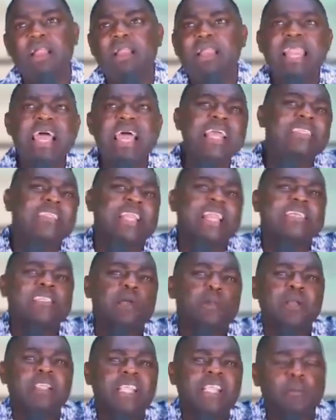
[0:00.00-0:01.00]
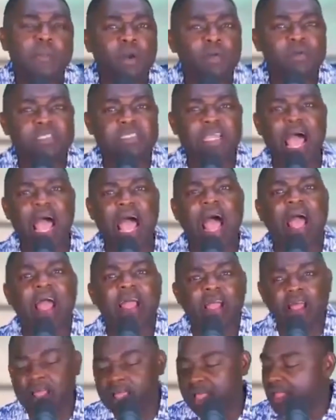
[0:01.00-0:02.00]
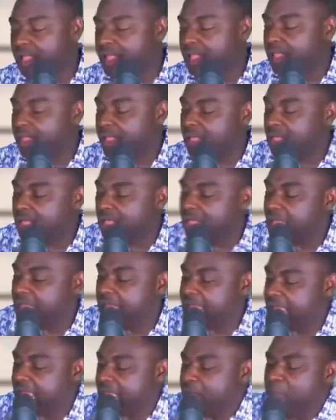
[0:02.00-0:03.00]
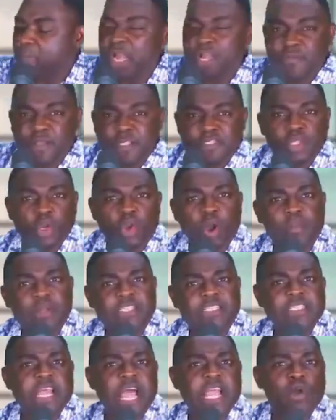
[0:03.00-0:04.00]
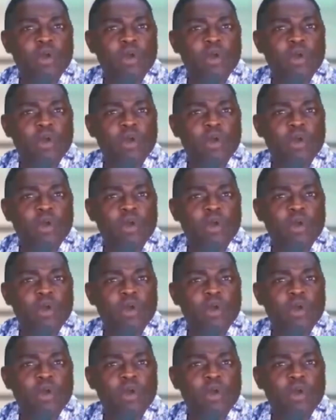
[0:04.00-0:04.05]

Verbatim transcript: Later Asamoah be won say eye manifesto committee na